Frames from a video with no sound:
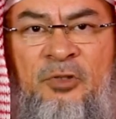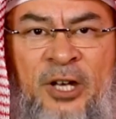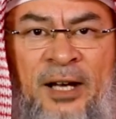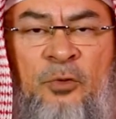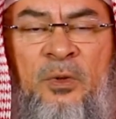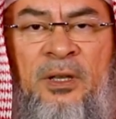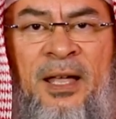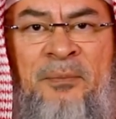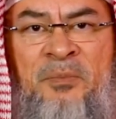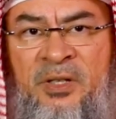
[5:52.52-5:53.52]
checked with
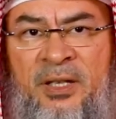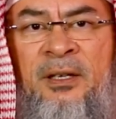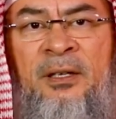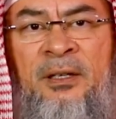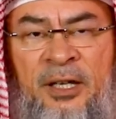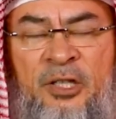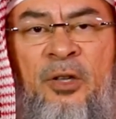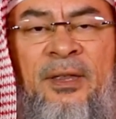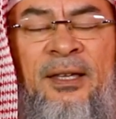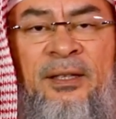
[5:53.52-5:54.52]
the embassy.
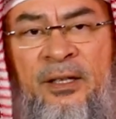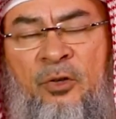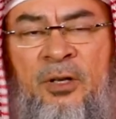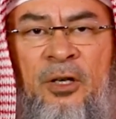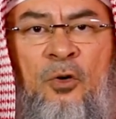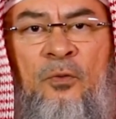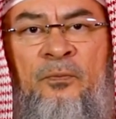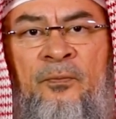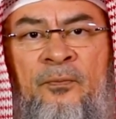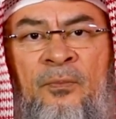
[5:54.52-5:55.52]
It's authentic. You can
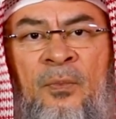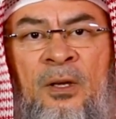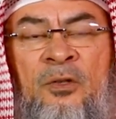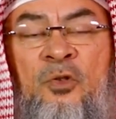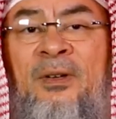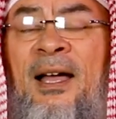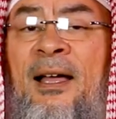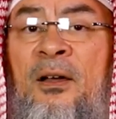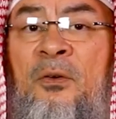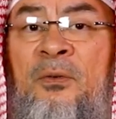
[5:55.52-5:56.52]
go. So
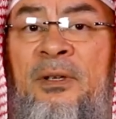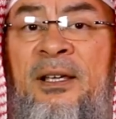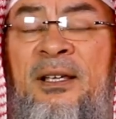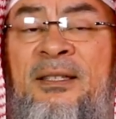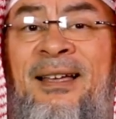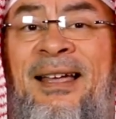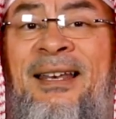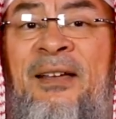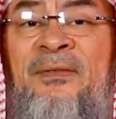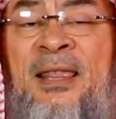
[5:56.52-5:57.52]
now it is the
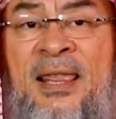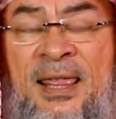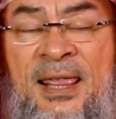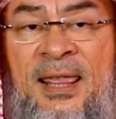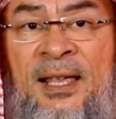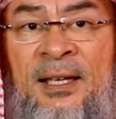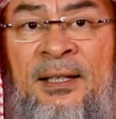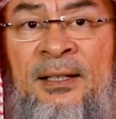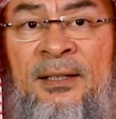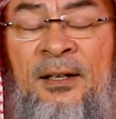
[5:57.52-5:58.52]
eleventh
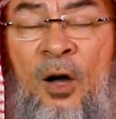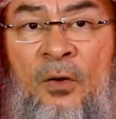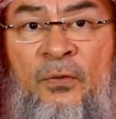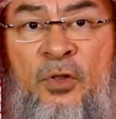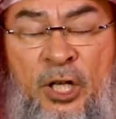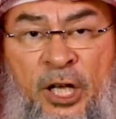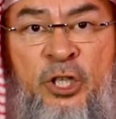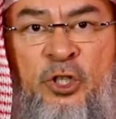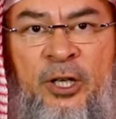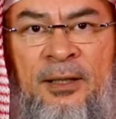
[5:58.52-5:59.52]
of Dhul
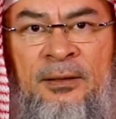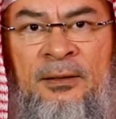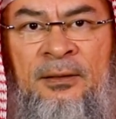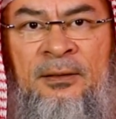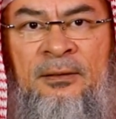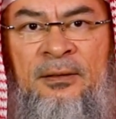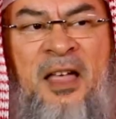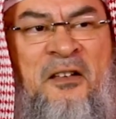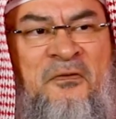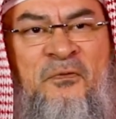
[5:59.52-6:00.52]
Hijjah.
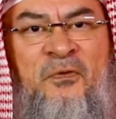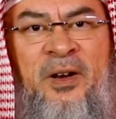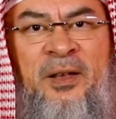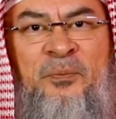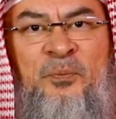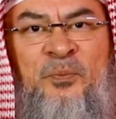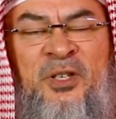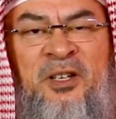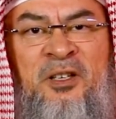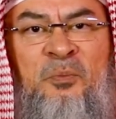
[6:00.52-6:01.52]
Every
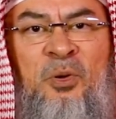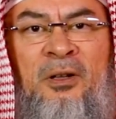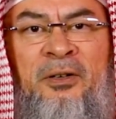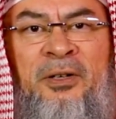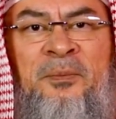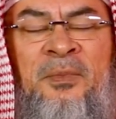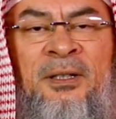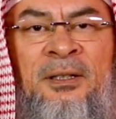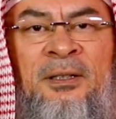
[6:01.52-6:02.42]
single pilgrim